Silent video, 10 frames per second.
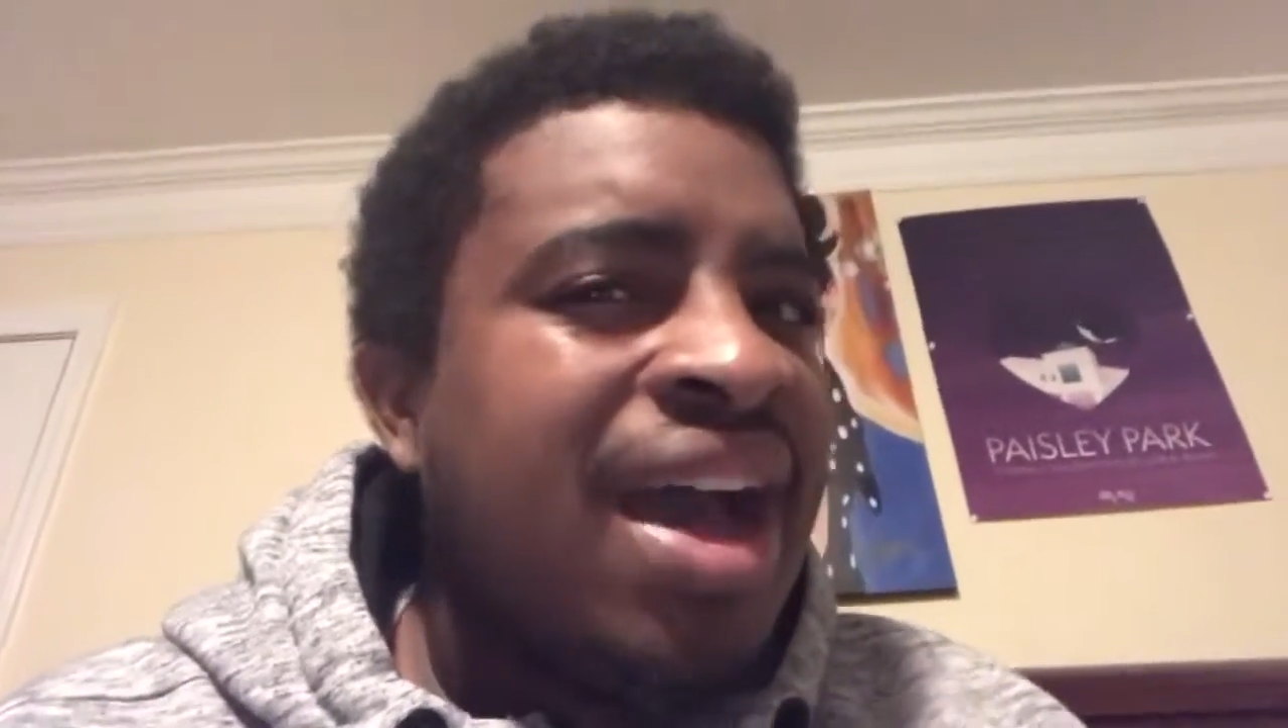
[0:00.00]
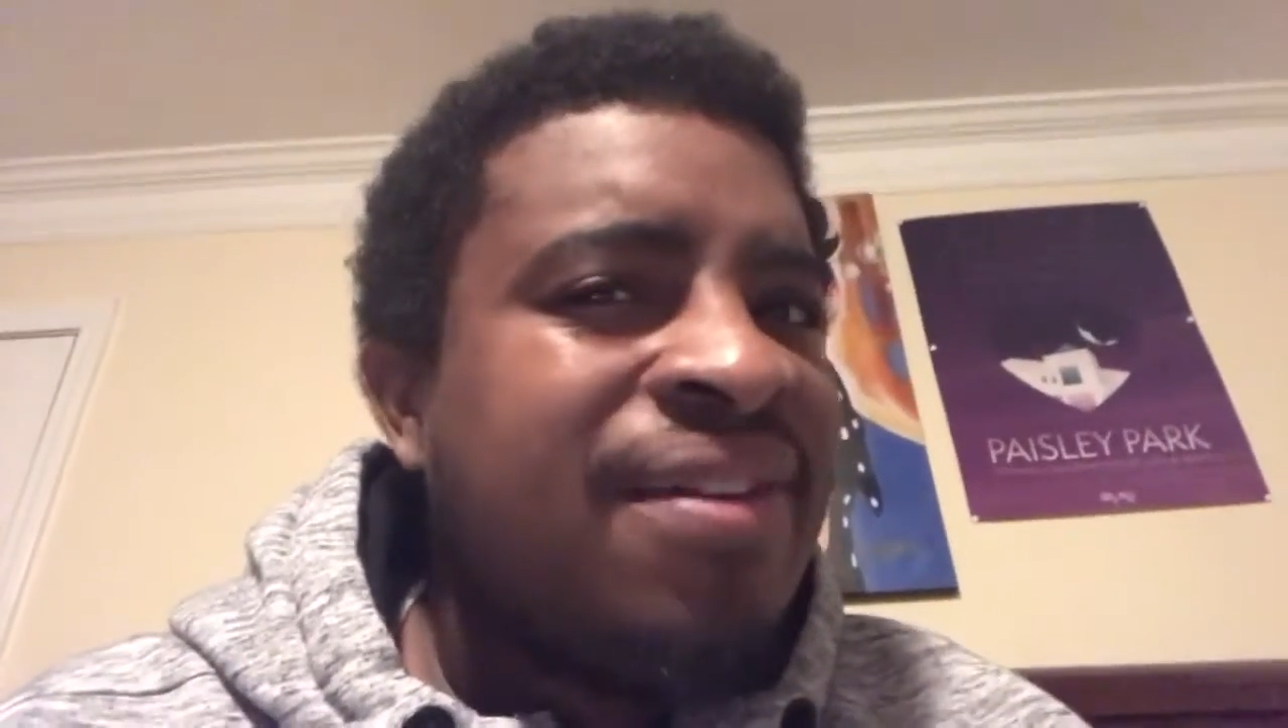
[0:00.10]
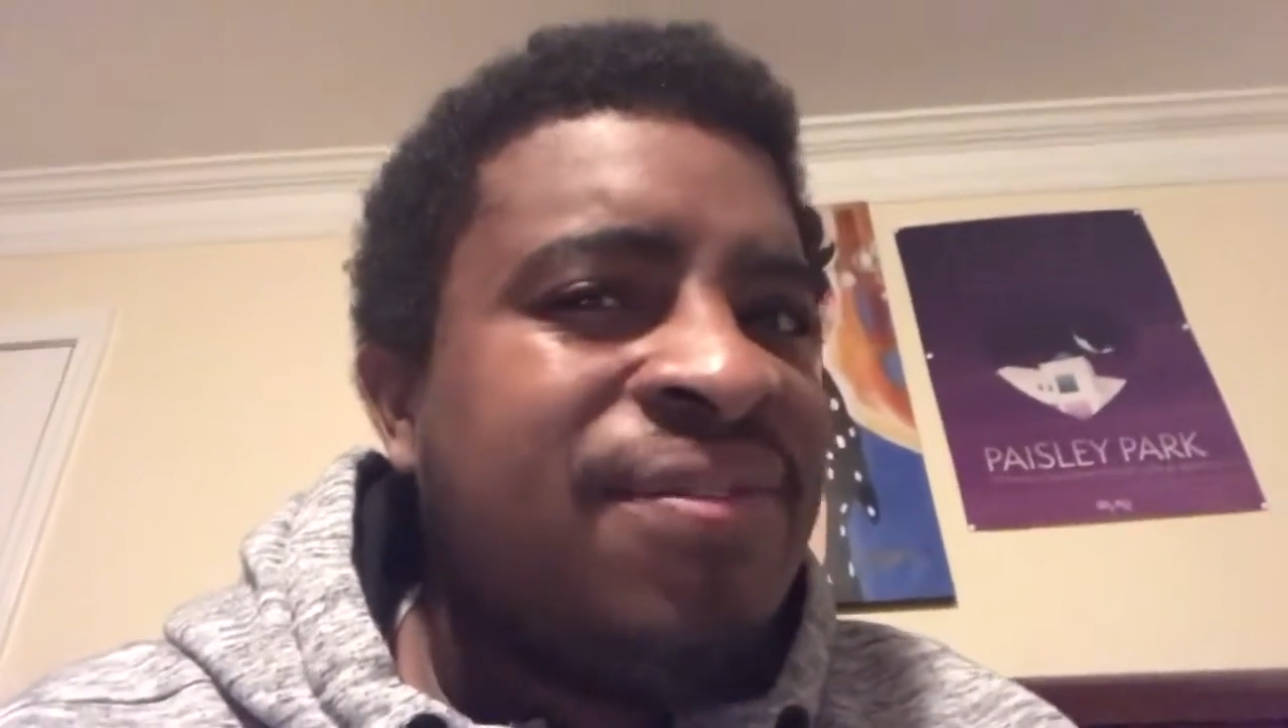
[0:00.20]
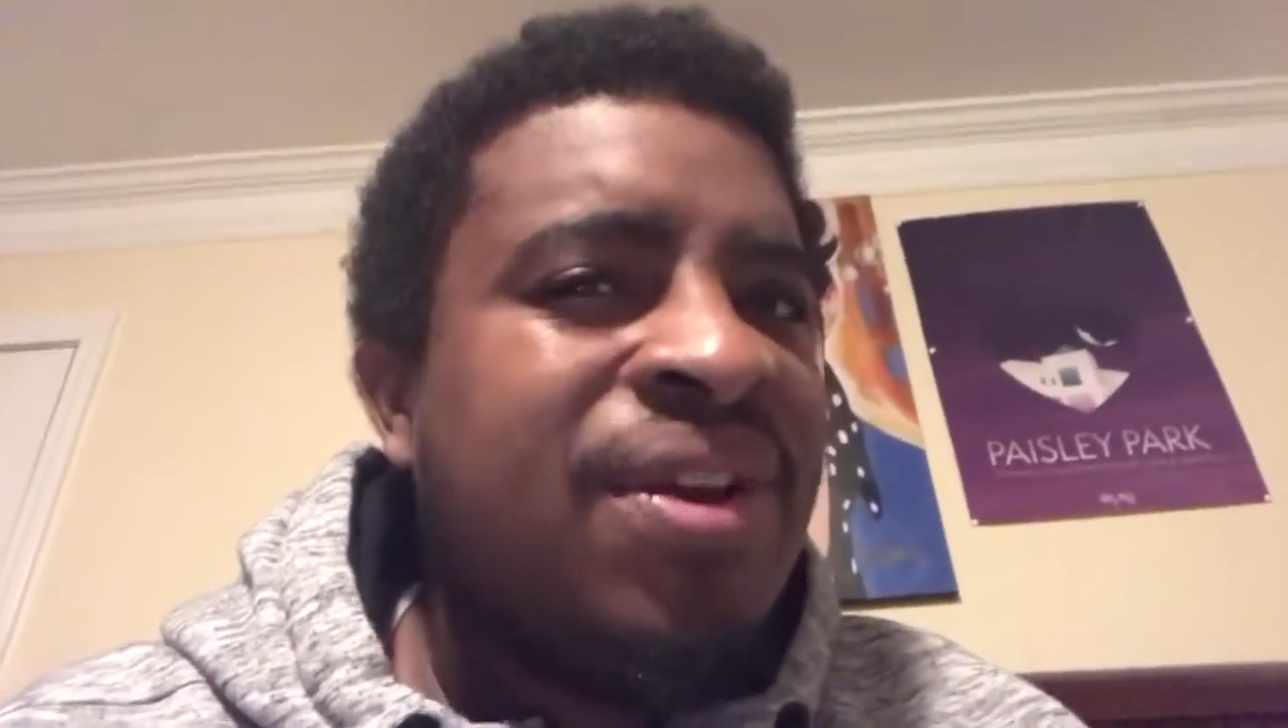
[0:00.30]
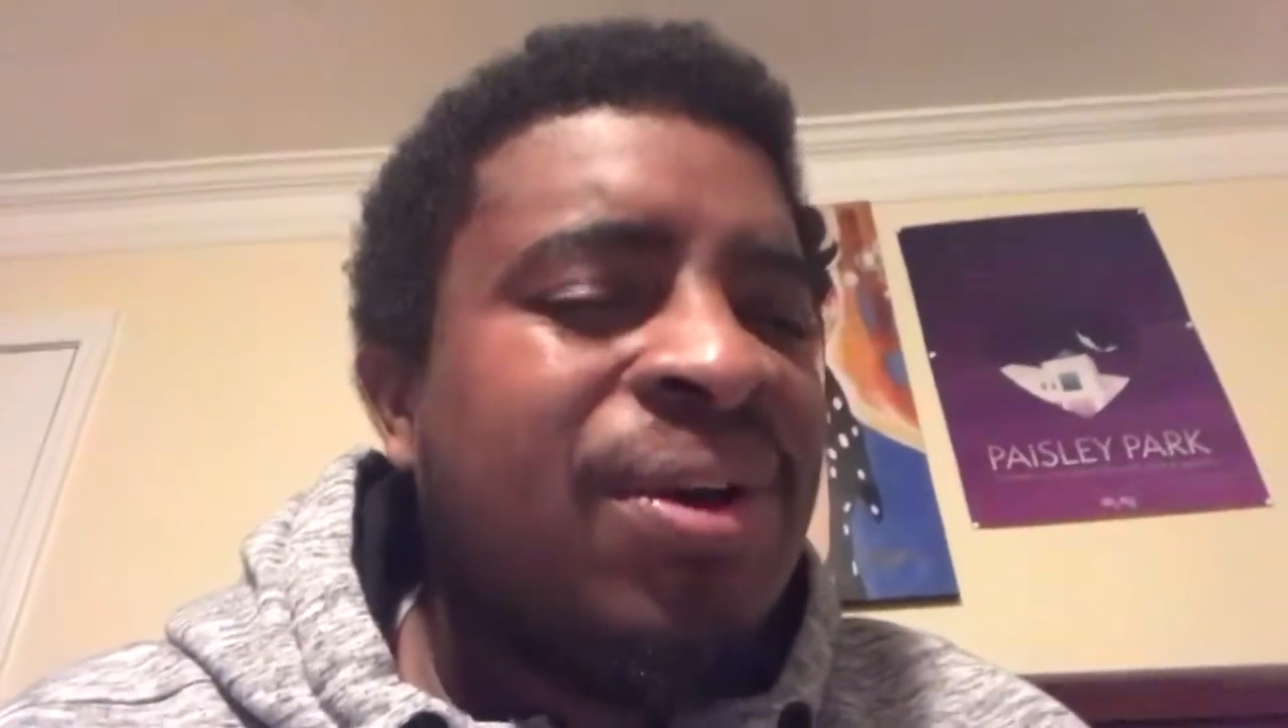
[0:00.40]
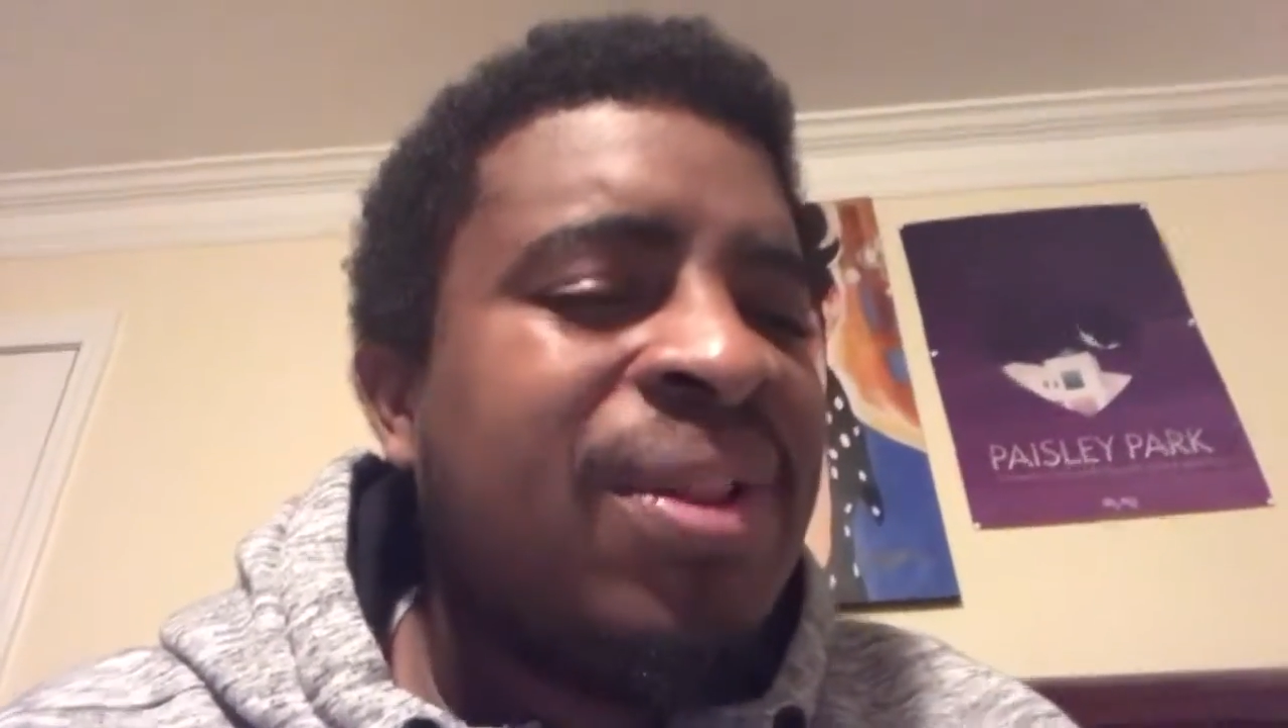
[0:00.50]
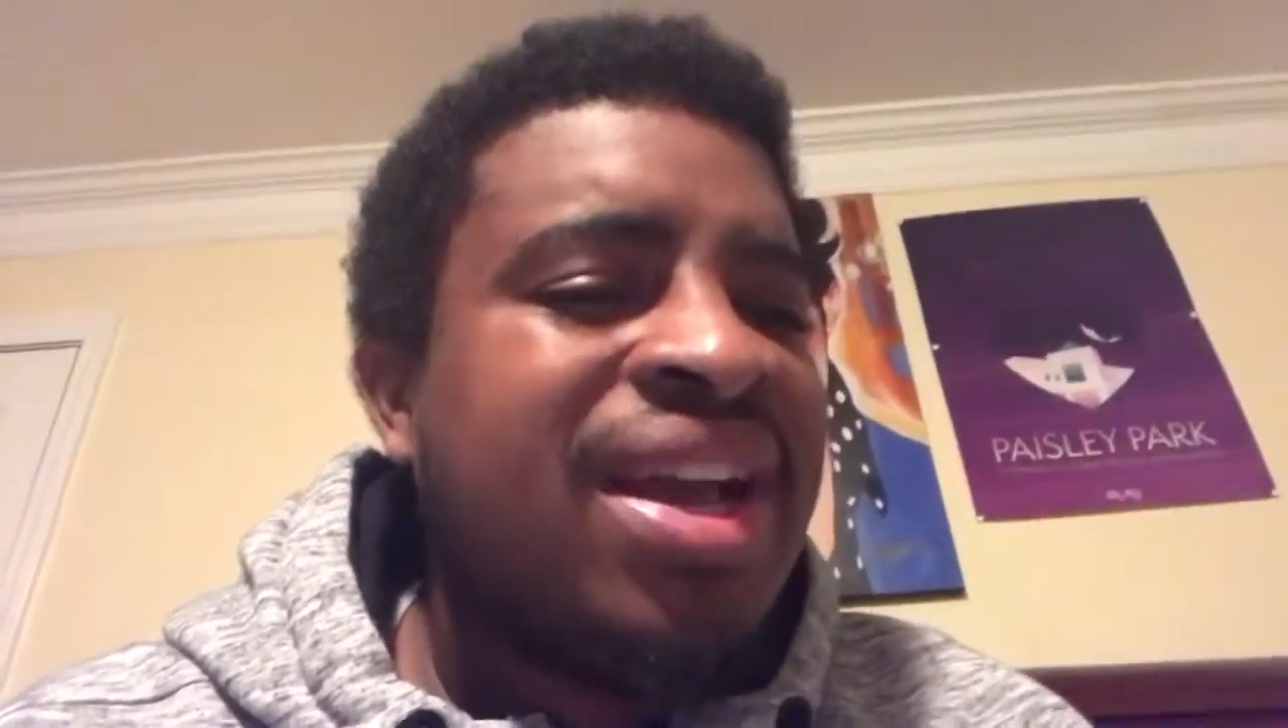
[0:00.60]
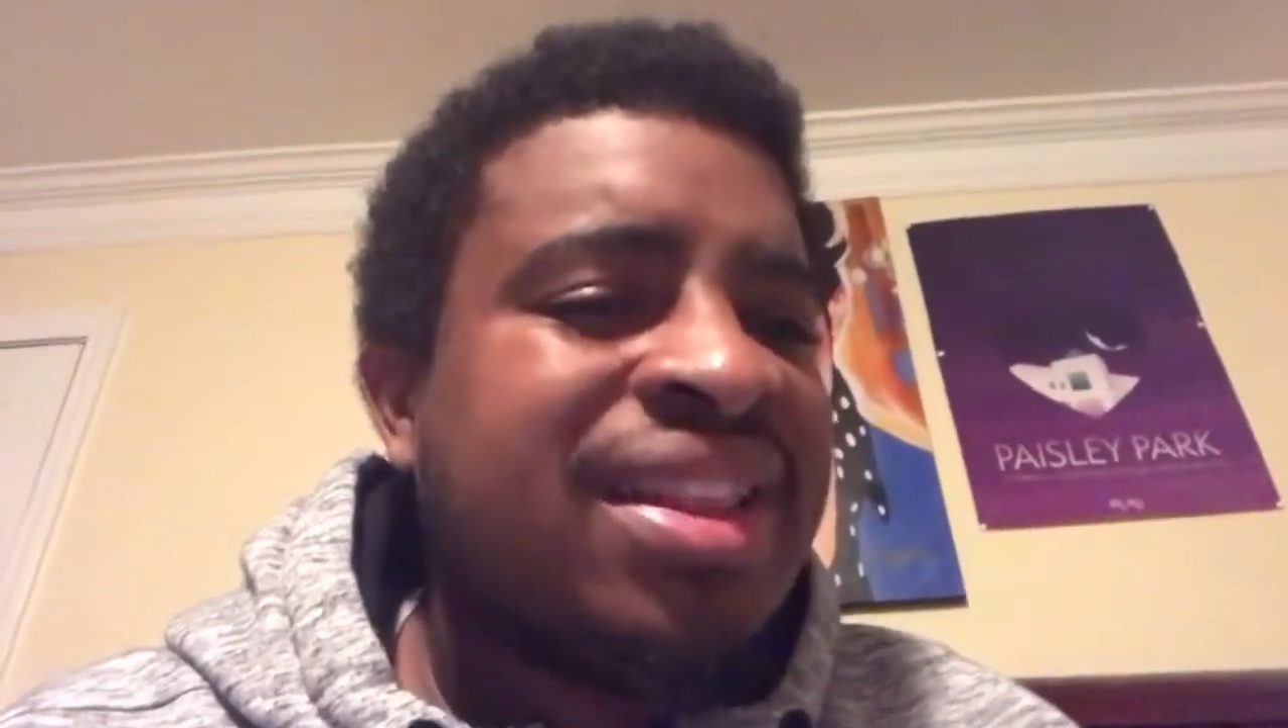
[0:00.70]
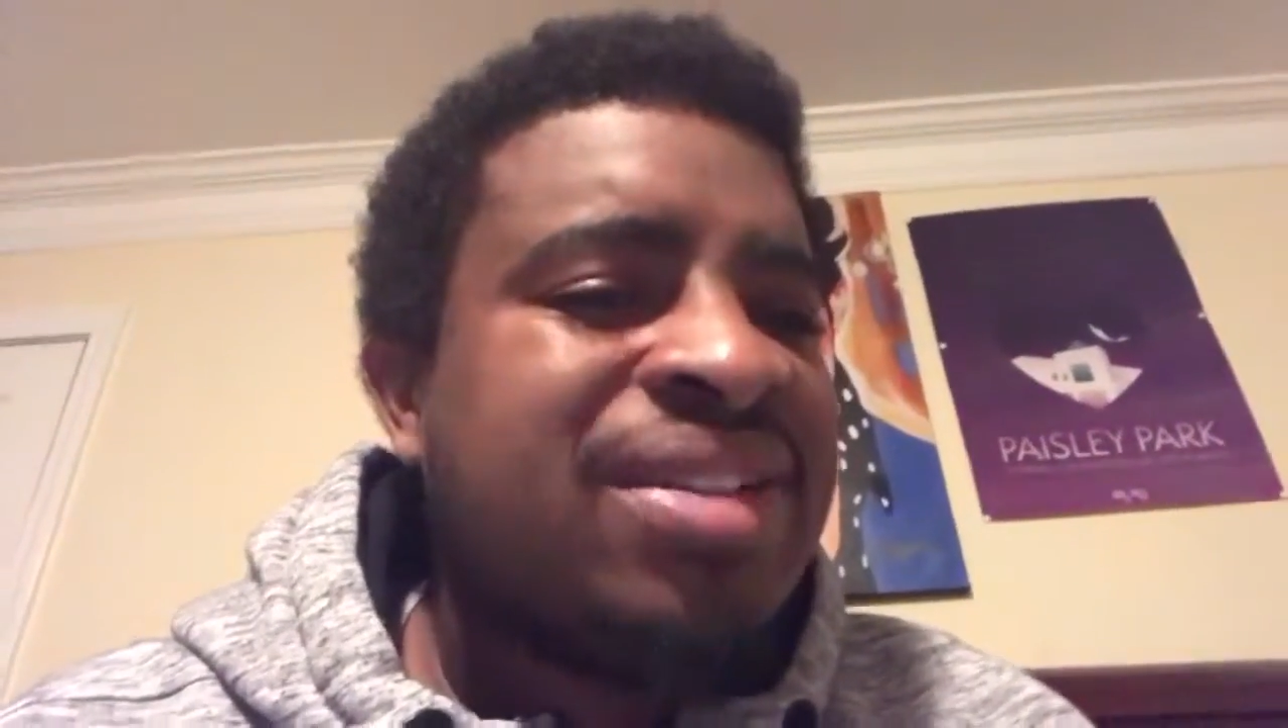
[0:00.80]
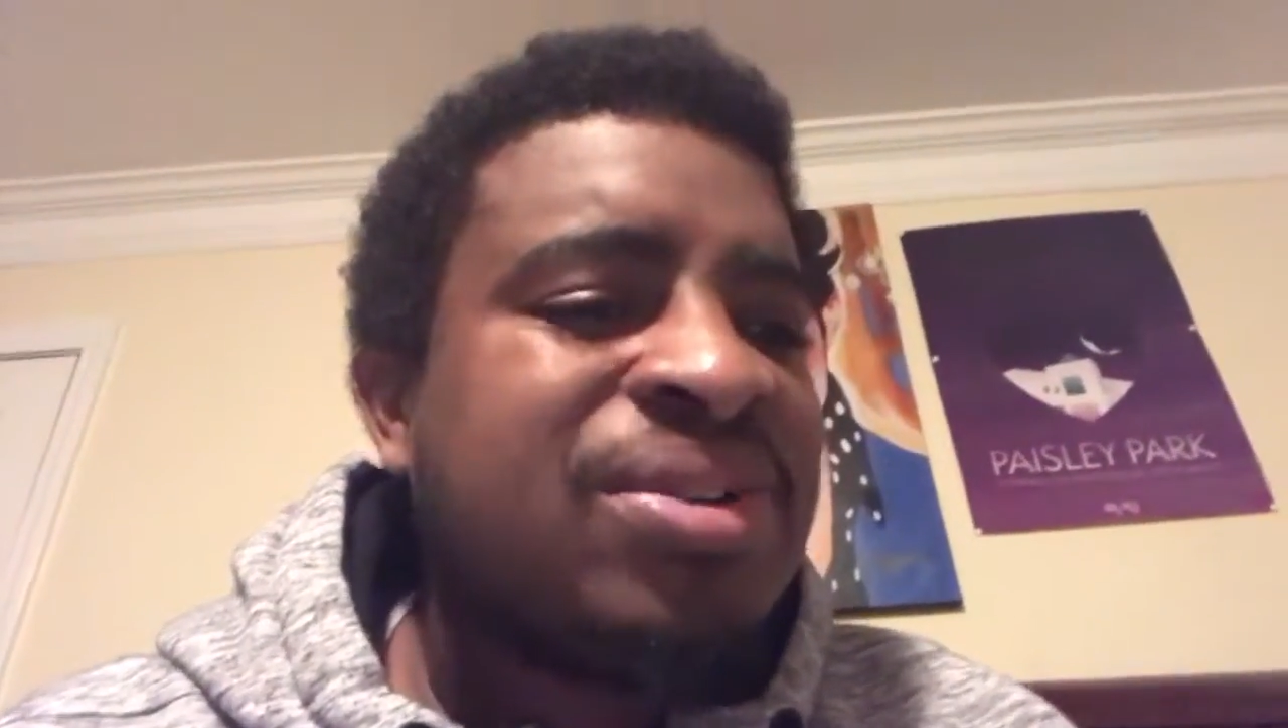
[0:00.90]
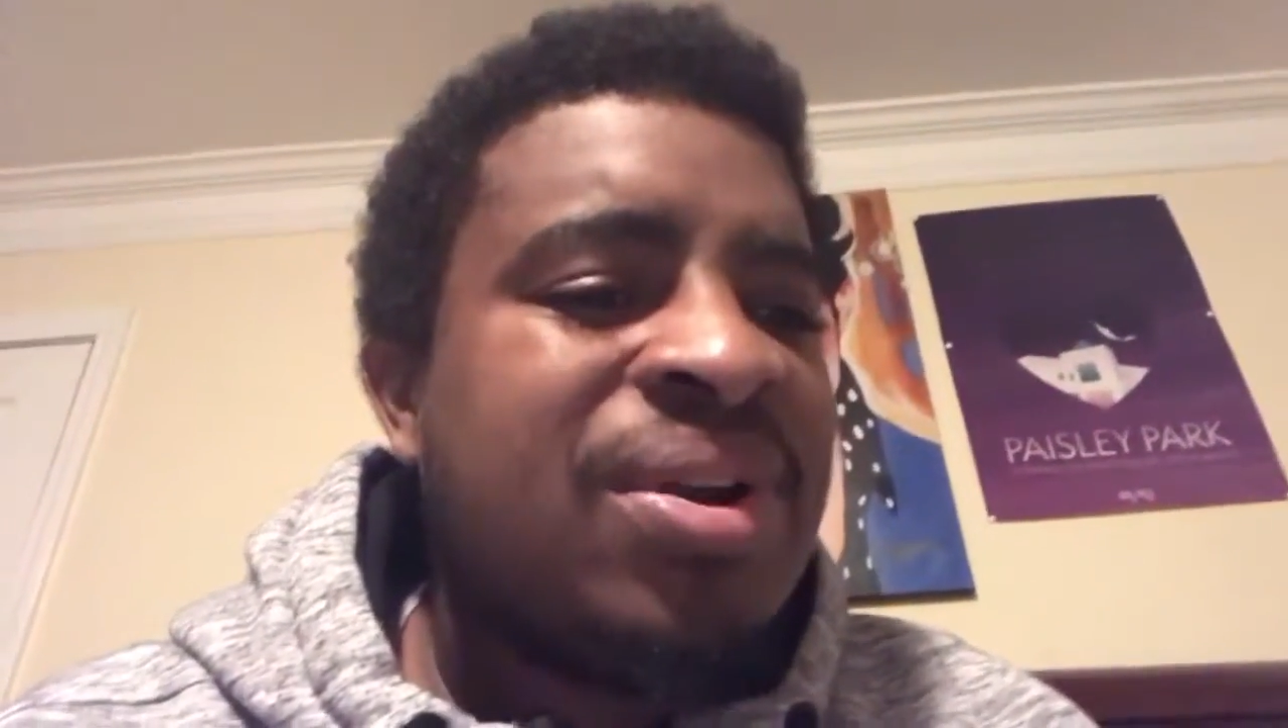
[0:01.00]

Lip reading: I feel like that's